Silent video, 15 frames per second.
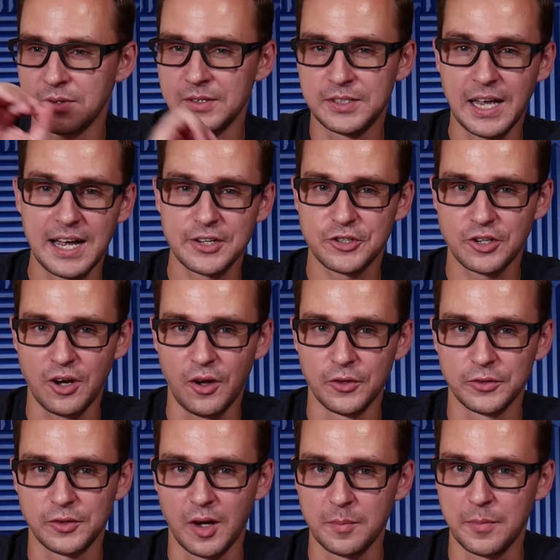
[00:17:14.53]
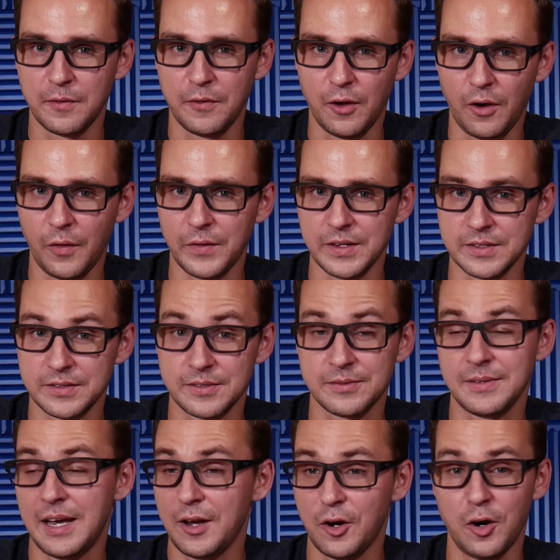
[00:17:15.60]
touch on top of all this.
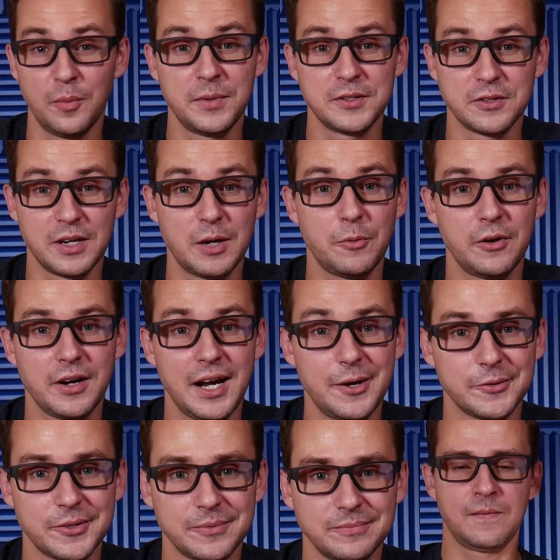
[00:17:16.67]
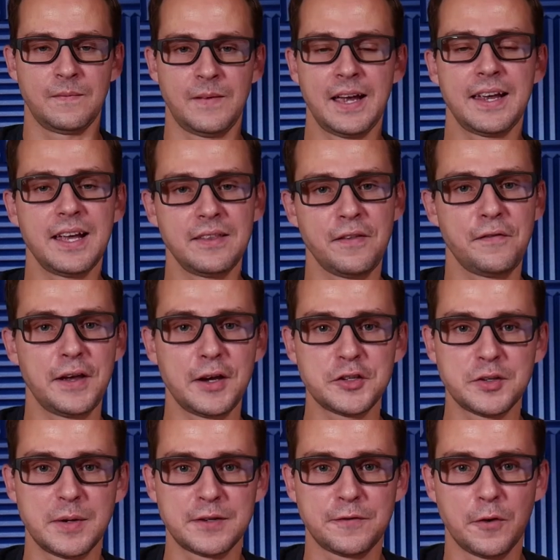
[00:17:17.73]
I hope it's gonna work out. Again, thank you
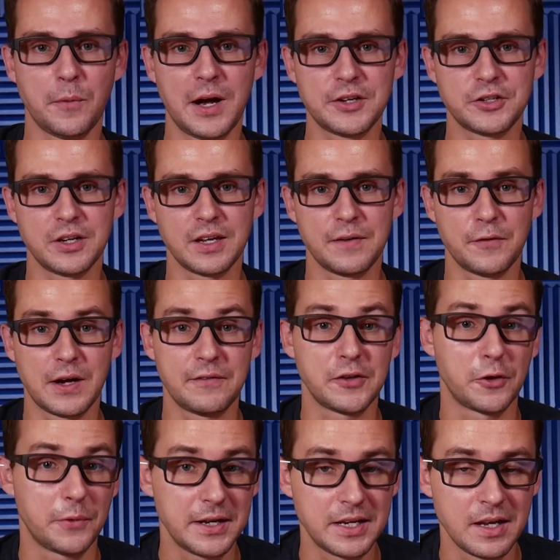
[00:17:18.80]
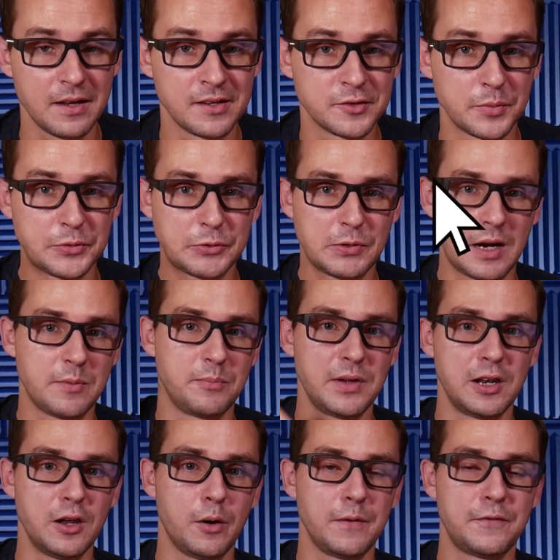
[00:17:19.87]
so much for watching. If you haven't already, subscribe
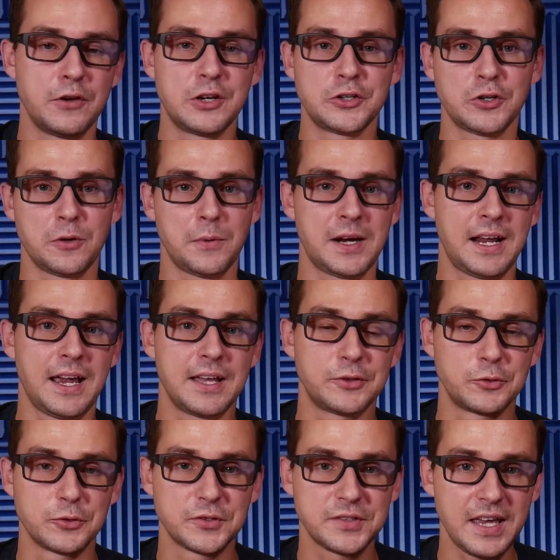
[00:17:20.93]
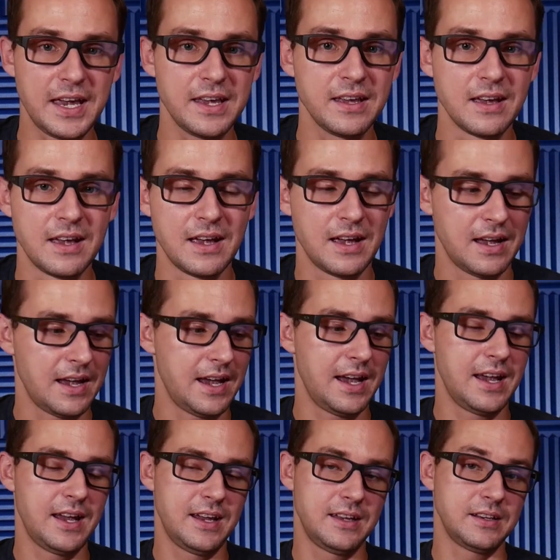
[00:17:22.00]
below if you enjoy what I had to say,
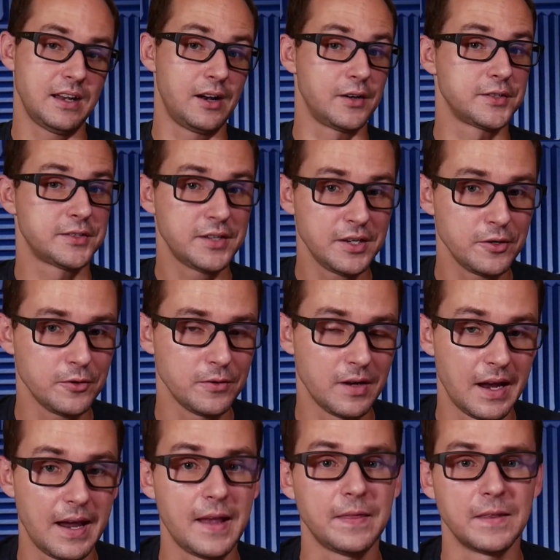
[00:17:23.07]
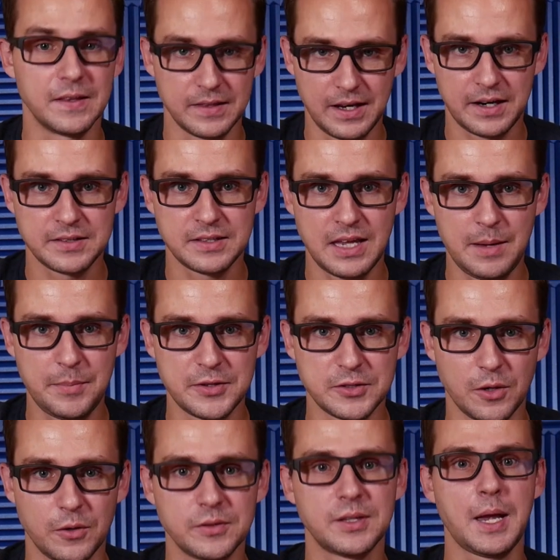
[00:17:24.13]
and I'll see you in the next
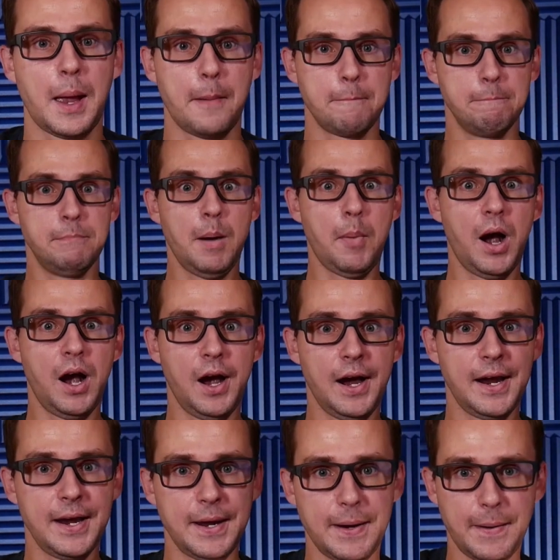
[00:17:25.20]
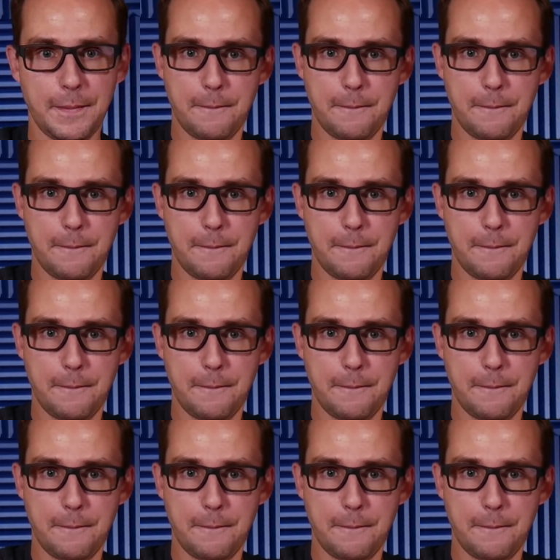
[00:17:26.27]
episode. Bye-bye!